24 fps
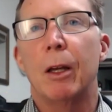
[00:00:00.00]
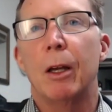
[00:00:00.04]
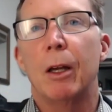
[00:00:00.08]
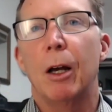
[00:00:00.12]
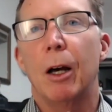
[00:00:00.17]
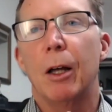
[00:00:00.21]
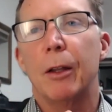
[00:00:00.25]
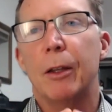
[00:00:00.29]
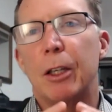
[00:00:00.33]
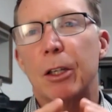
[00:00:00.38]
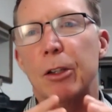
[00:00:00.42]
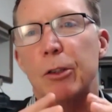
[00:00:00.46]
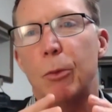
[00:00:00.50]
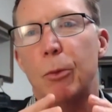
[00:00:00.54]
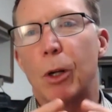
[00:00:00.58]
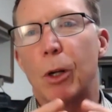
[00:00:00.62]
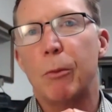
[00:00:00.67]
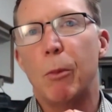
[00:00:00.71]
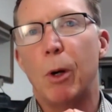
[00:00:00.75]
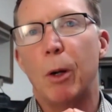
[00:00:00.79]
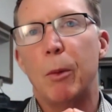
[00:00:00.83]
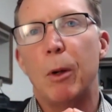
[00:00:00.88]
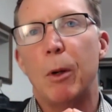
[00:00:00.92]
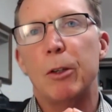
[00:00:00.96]
I think it's one of
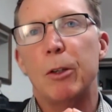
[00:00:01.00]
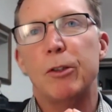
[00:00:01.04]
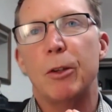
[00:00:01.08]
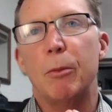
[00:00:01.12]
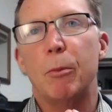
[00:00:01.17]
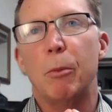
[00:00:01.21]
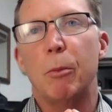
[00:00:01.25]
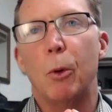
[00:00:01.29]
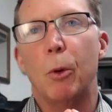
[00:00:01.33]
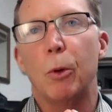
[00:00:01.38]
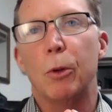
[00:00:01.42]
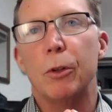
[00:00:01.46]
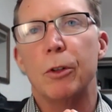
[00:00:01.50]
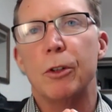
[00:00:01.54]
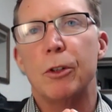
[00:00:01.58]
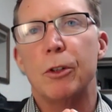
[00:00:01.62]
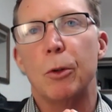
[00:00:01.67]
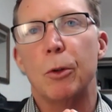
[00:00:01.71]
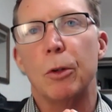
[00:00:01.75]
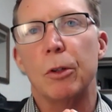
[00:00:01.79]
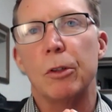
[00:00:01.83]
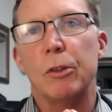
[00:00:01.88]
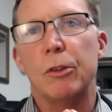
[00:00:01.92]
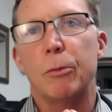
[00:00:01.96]
my most important
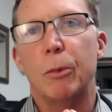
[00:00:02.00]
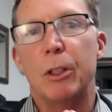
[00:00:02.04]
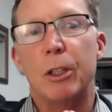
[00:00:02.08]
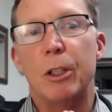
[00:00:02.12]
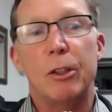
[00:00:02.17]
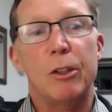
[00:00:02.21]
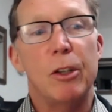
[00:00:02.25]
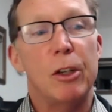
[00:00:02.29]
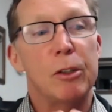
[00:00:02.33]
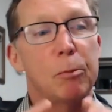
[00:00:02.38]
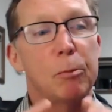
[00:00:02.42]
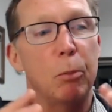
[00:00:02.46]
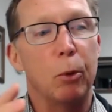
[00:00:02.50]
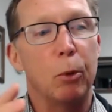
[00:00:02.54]
talks when you just put